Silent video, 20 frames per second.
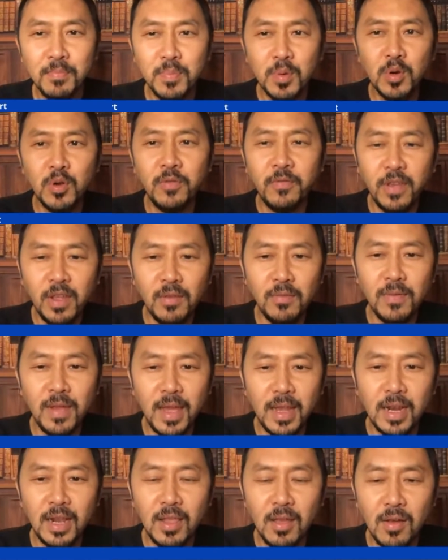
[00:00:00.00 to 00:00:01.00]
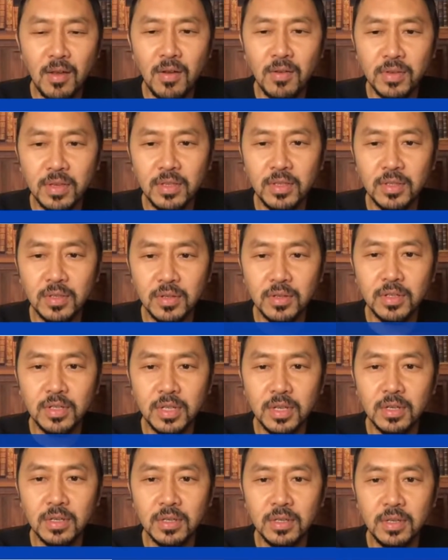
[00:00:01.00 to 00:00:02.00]
Proving right along in search
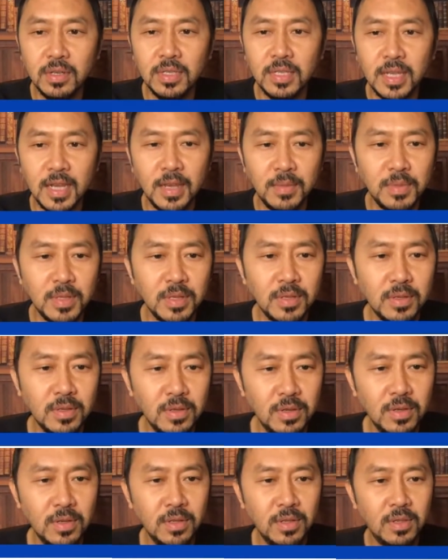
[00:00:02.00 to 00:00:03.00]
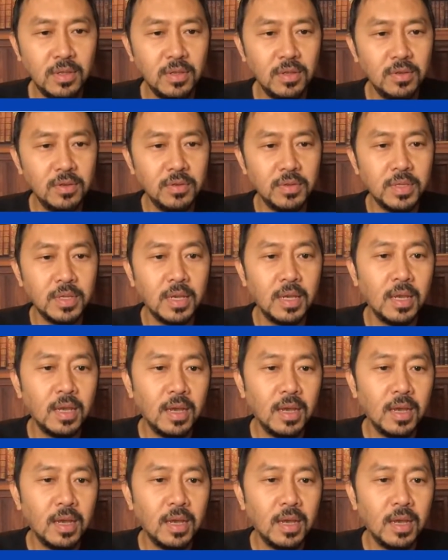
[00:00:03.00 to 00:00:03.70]
of good times and good news.